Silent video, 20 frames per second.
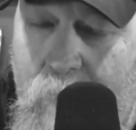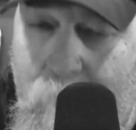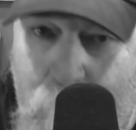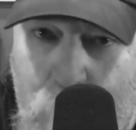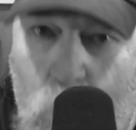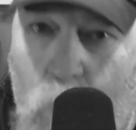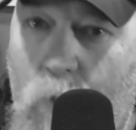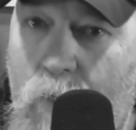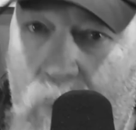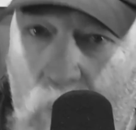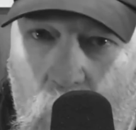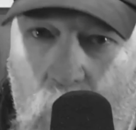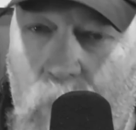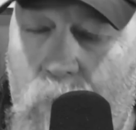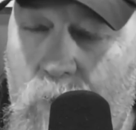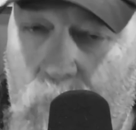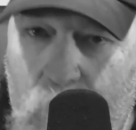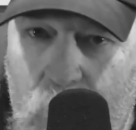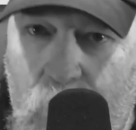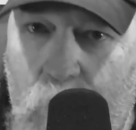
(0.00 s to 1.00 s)
boy or
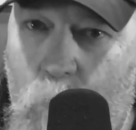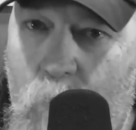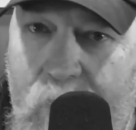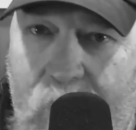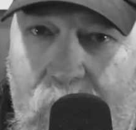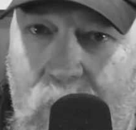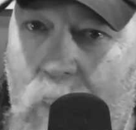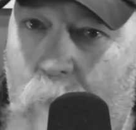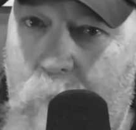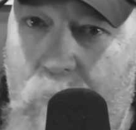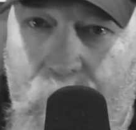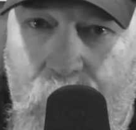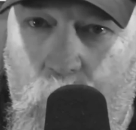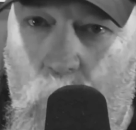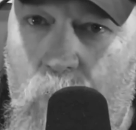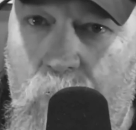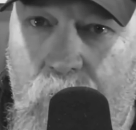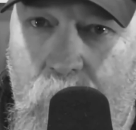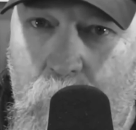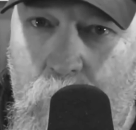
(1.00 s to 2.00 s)
girl, waking up at
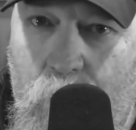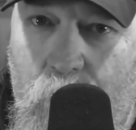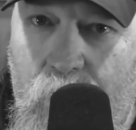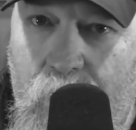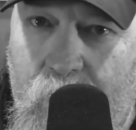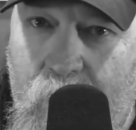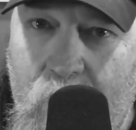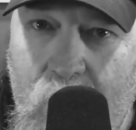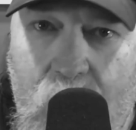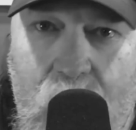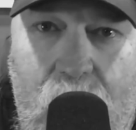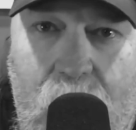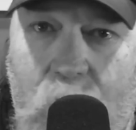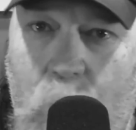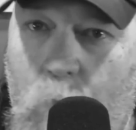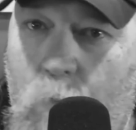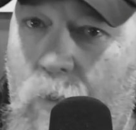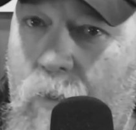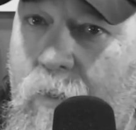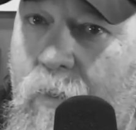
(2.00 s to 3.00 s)
4 in the morning and
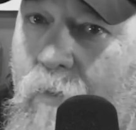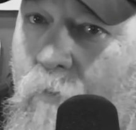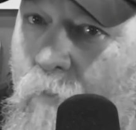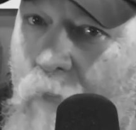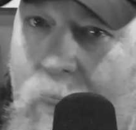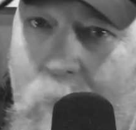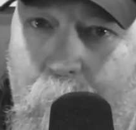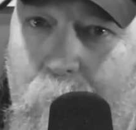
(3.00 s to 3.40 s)
working right